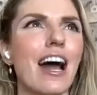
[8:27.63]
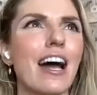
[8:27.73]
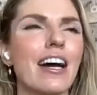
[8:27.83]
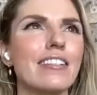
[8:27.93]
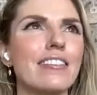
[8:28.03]

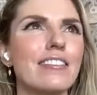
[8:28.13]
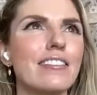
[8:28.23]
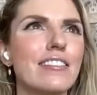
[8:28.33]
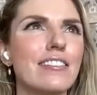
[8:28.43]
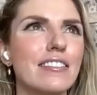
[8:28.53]

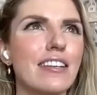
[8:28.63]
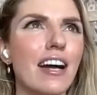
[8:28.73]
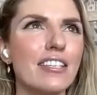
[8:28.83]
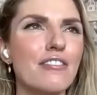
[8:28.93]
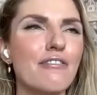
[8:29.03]
and
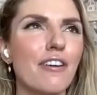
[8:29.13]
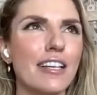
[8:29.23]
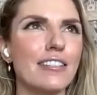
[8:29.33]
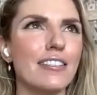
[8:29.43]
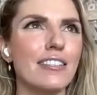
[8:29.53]
I do
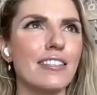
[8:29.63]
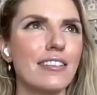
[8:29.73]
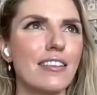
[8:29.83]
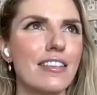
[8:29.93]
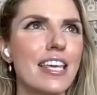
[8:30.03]

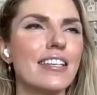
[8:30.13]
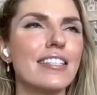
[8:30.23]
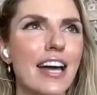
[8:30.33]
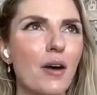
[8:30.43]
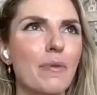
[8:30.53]
find
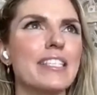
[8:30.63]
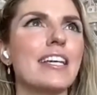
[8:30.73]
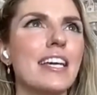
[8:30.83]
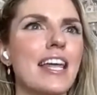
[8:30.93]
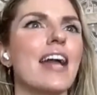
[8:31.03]
things that help
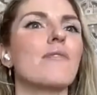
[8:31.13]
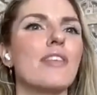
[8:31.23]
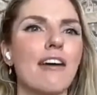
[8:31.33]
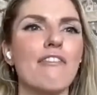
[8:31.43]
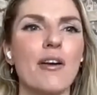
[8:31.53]
me to
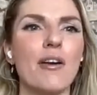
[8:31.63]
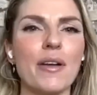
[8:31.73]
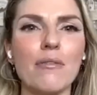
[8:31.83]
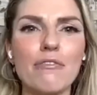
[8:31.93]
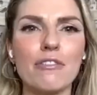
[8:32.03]
connect with that
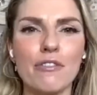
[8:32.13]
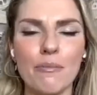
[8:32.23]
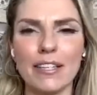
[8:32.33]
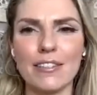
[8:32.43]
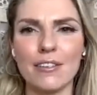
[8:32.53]
very helpful
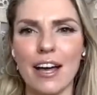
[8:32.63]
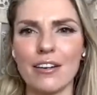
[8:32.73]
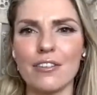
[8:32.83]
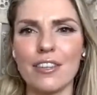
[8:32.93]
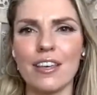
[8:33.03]
for mental
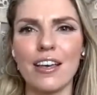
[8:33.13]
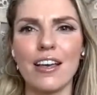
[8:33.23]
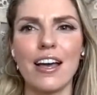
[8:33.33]
health.